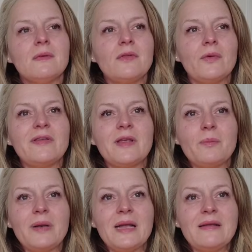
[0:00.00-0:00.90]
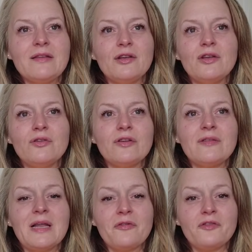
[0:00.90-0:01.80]
So he said, please, can you
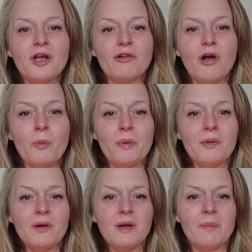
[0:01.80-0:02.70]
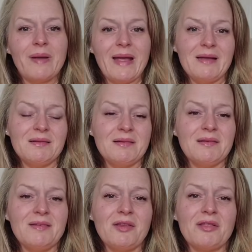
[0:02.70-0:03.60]
just lift her up a bit
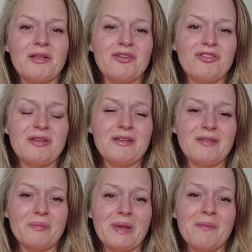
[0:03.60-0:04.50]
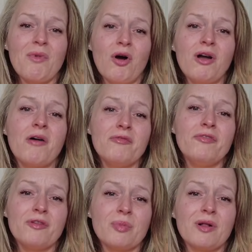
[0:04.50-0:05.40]
so that she's a bit more
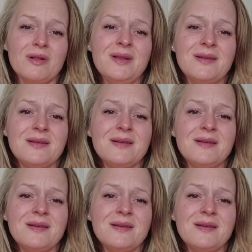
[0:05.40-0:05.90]
comfortable?